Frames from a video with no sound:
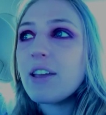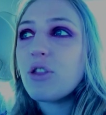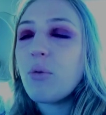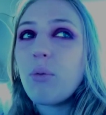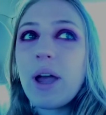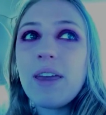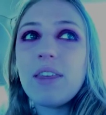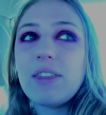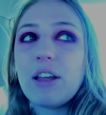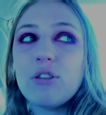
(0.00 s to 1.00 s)
like the way
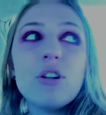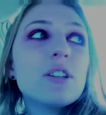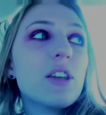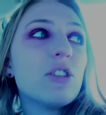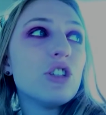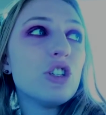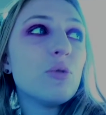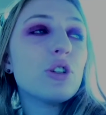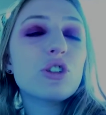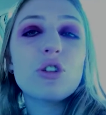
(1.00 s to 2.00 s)
that they looked at the
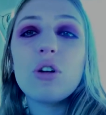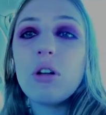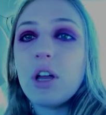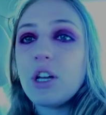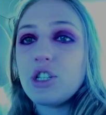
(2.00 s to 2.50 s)
Jewish girl